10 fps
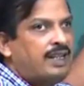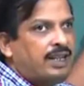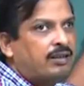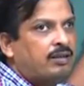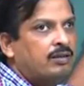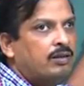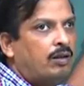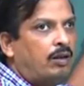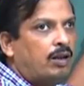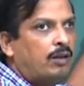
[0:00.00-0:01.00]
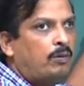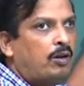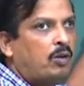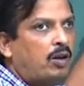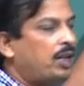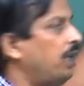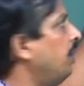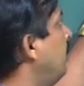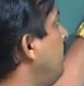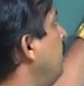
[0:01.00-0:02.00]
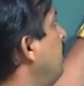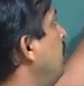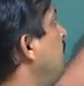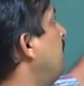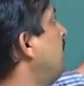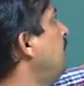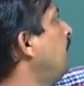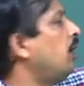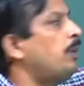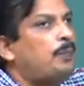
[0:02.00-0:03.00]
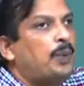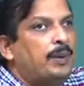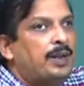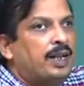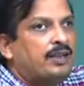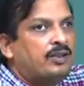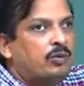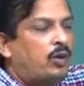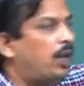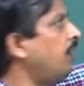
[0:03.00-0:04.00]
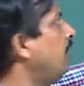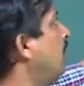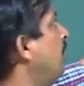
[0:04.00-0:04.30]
ith order forward error is nothing but the previous one